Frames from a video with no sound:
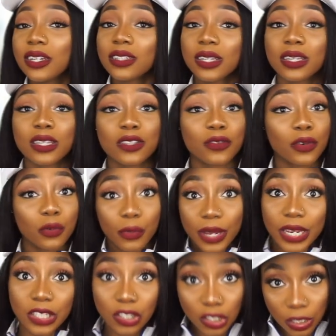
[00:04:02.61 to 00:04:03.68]
their tickets for
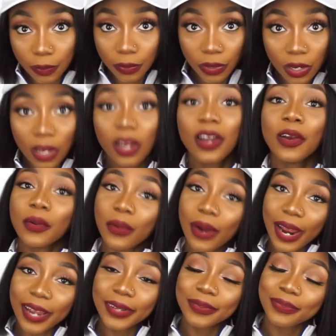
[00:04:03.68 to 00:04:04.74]
way cheap,
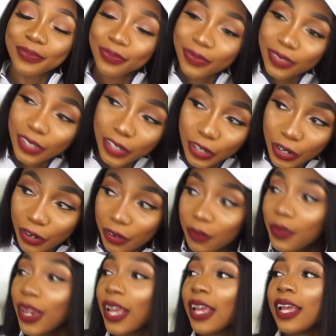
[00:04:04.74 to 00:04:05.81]
right?
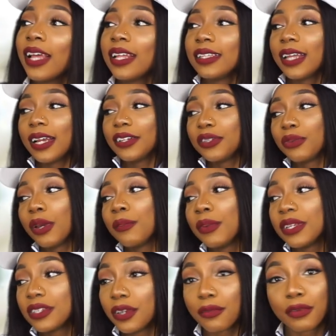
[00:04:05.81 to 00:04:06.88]
Girl, that is where
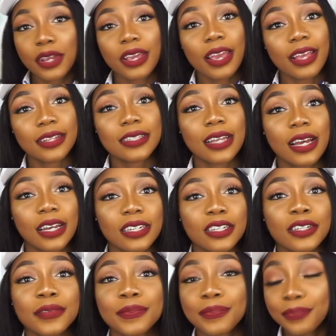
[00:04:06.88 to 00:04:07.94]
Pesere
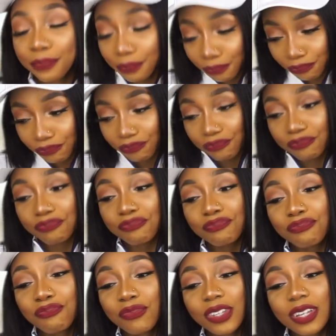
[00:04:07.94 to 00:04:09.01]
entered.
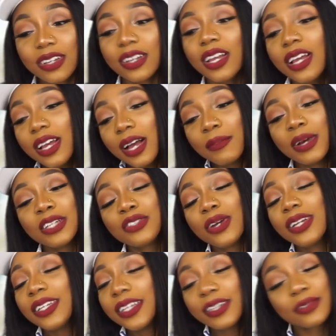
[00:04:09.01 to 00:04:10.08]
I'm
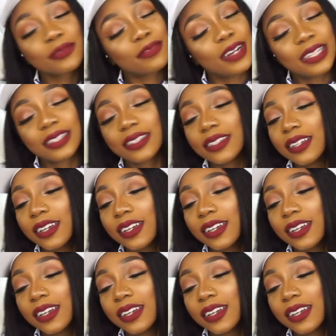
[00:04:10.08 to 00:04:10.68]
actually fat.